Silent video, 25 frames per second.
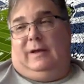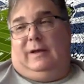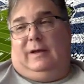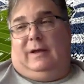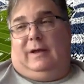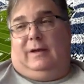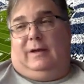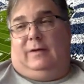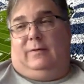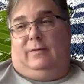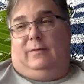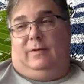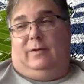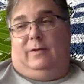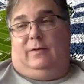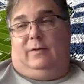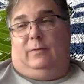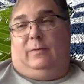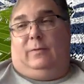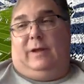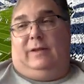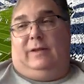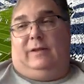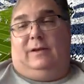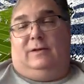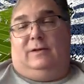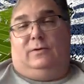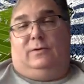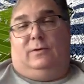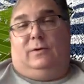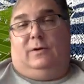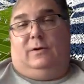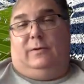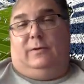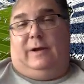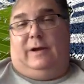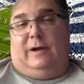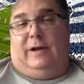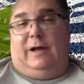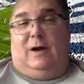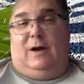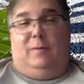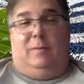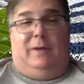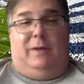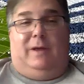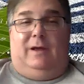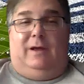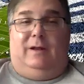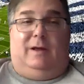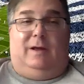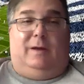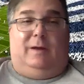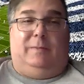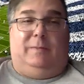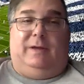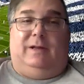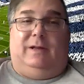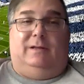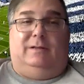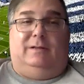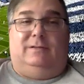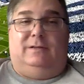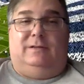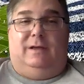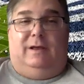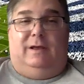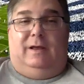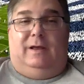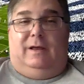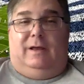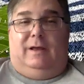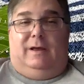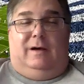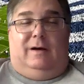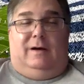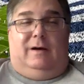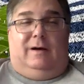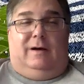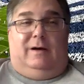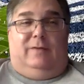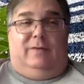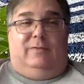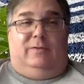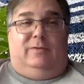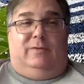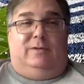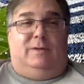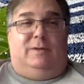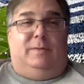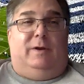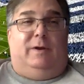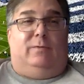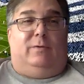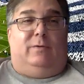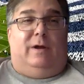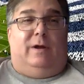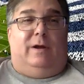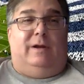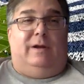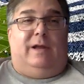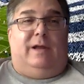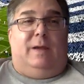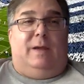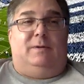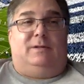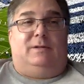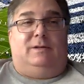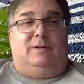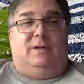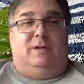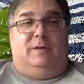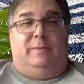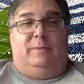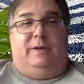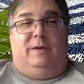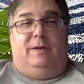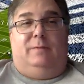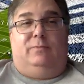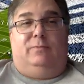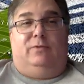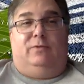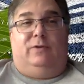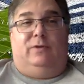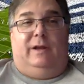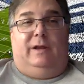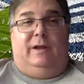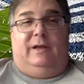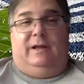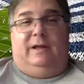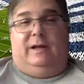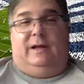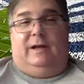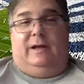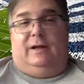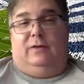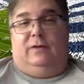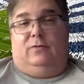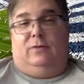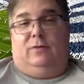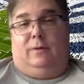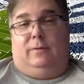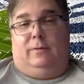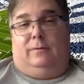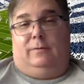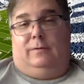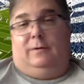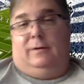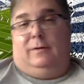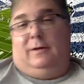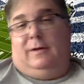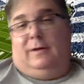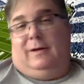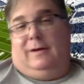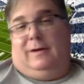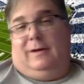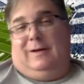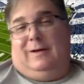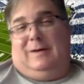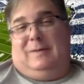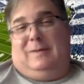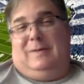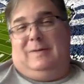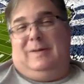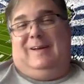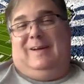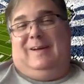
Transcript: And the way mm-hmm. things are going right now, man, I mean, it's uh, if there's going to be a run game, it's got to be him trying to get out of trouble. Um.